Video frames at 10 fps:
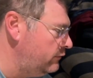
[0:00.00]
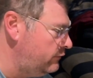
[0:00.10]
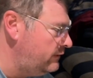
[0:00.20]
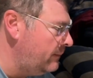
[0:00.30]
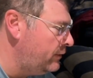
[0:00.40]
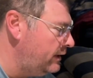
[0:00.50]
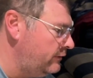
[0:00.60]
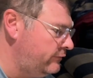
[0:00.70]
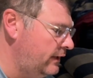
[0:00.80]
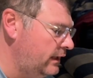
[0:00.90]
step on
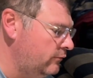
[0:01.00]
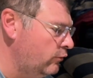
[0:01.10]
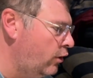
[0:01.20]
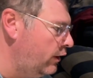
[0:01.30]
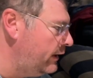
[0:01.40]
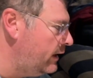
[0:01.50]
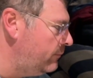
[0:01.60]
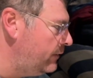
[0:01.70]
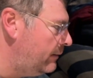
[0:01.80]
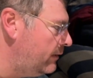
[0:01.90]
this thing, roll it up,
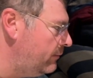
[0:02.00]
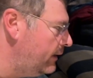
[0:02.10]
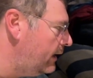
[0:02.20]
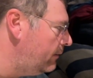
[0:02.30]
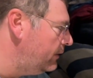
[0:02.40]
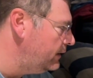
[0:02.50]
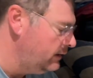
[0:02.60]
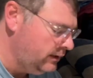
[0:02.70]
blah, blah, blah, but